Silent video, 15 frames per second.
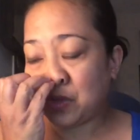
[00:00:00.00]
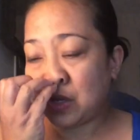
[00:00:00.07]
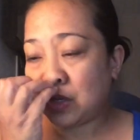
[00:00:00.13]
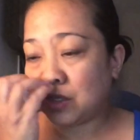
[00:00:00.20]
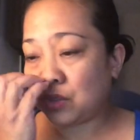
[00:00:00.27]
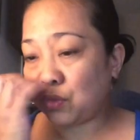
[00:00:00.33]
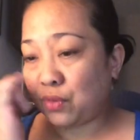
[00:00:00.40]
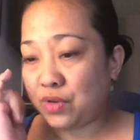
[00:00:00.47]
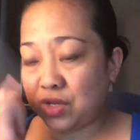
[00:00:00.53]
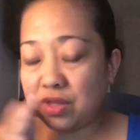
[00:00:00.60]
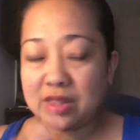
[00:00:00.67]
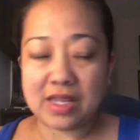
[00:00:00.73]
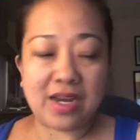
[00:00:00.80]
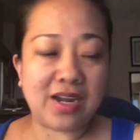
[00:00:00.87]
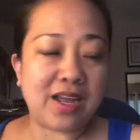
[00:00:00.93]
So yun
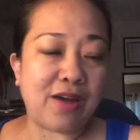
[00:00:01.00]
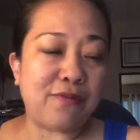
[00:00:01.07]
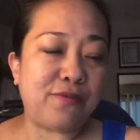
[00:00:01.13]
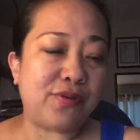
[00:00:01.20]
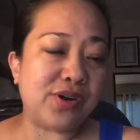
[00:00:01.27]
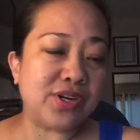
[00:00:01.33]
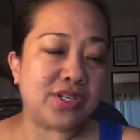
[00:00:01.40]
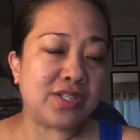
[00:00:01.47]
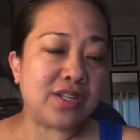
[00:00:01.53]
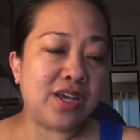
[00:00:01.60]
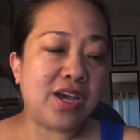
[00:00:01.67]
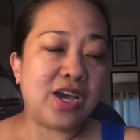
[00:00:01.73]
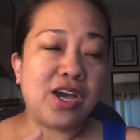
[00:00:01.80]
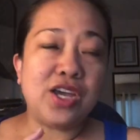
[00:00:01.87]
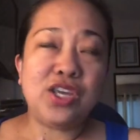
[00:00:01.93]
talaga, first
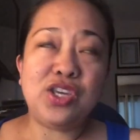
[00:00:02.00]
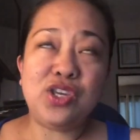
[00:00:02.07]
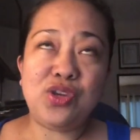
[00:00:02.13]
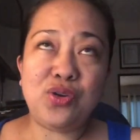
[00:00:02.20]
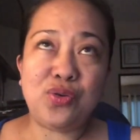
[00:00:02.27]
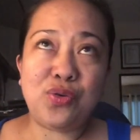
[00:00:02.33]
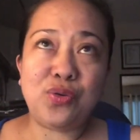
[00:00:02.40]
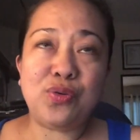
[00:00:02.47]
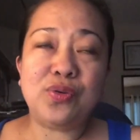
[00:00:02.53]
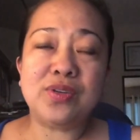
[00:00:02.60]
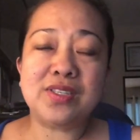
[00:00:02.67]
you